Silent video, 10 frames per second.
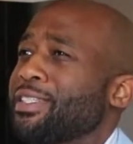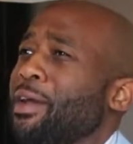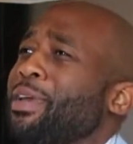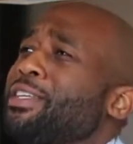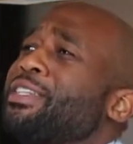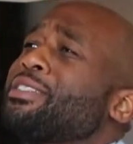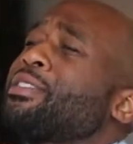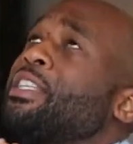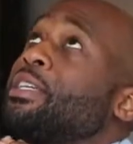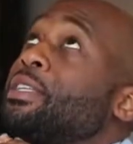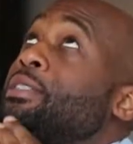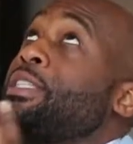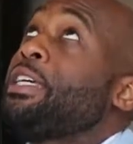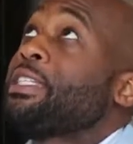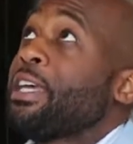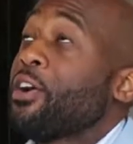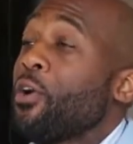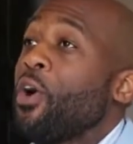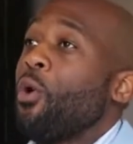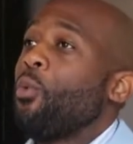I mean, the
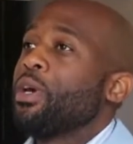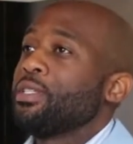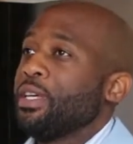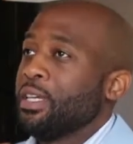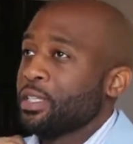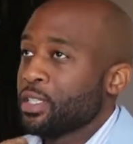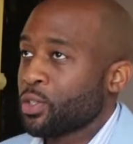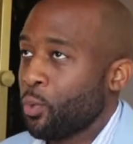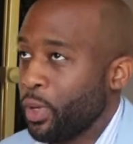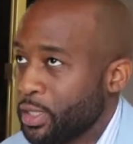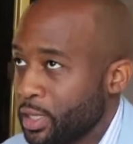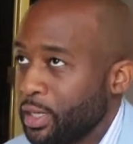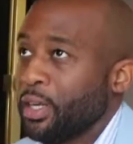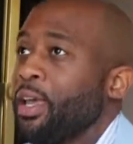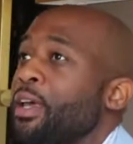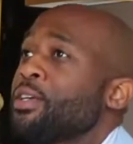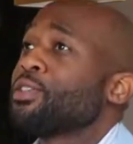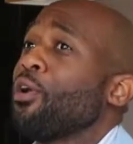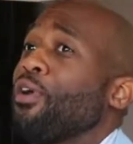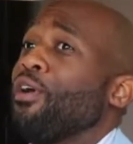detail was exquisite.
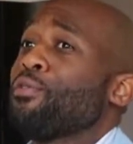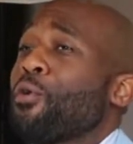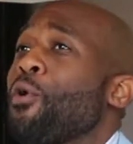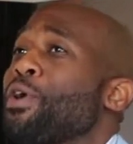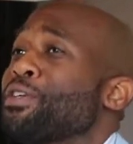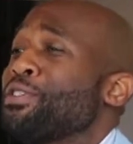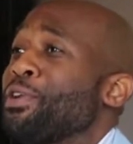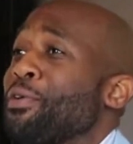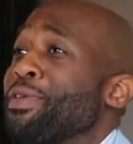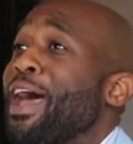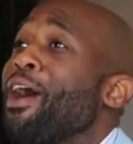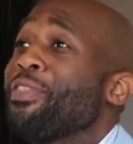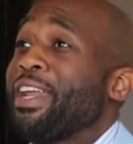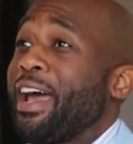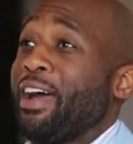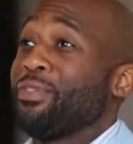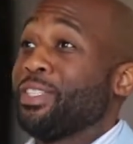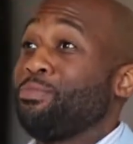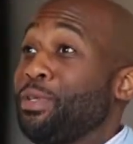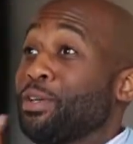So of course, now that I have
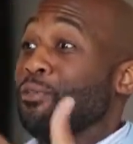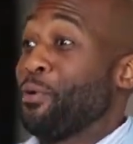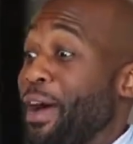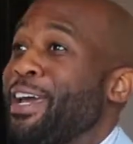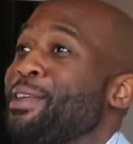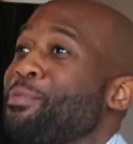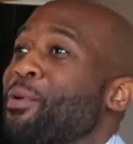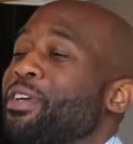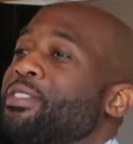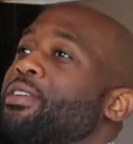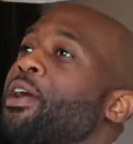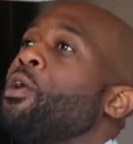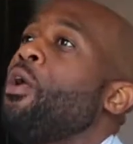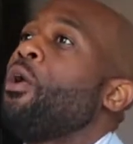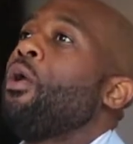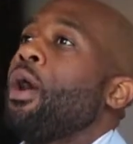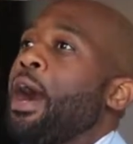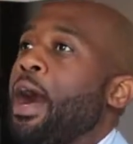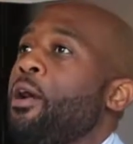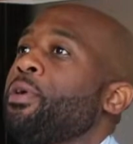this beautiful headboard, it's like,
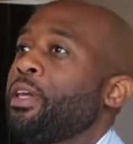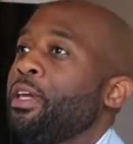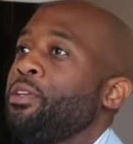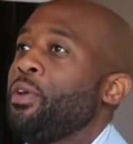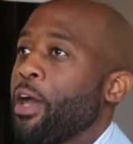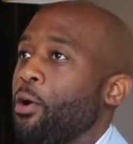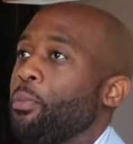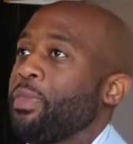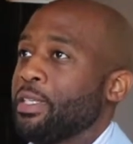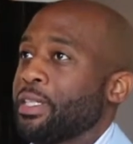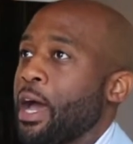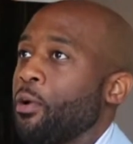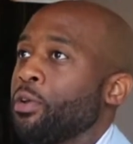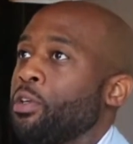how can you help this out?